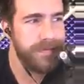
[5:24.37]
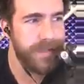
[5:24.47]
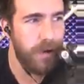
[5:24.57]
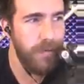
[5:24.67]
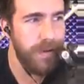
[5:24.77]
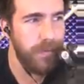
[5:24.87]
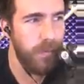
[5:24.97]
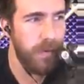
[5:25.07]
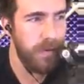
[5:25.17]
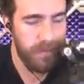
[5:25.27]
So what'd you give me?
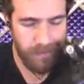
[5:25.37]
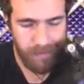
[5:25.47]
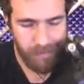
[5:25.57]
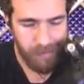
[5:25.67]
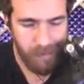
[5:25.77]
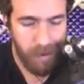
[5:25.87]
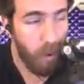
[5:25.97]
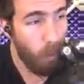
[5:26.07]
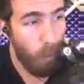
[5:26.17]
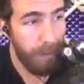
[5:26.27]

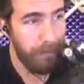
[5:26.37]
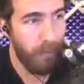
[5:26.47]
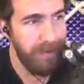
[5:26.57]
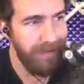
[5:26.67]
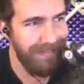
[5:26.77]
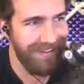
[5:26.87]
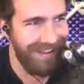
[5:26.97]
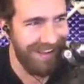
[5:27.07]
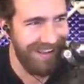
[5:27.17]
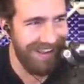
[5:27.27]
1 point.
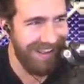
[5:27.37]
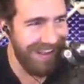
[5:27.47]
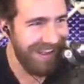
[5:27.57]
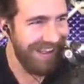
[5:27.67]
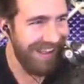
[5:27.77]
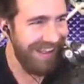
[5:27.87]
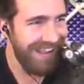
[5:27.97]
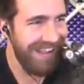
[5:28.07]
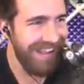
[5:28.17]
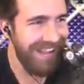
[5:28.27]
Ah, I
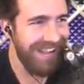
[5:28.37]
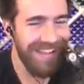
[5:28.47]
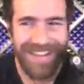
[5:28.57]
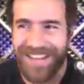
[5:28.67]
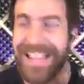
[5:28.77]
got 2.